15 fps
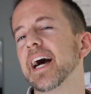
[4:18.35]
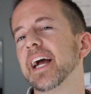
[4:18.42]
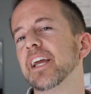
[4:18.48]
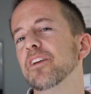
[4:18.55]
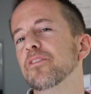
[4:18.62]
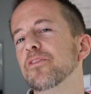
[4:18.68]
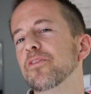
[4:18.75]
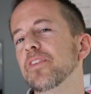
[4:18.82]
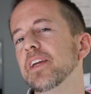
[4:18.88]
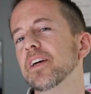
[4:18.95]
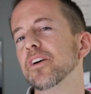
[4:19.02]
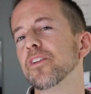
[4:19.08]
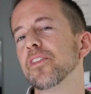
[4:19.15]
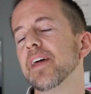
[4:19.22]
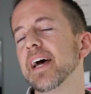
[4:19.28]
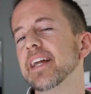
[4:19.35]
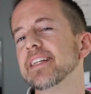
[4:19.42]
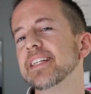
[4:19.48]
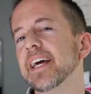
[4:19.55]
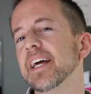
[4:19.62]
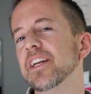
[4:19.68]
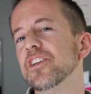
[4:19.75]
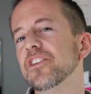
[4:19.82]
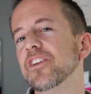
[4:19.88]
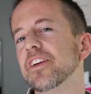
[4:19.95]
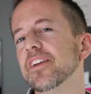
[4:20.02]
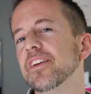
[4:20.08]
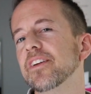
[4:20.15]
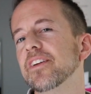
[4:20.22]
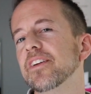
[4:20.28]
I can feel that
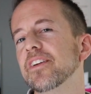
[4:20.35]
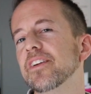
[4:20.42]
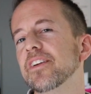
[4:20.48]
tension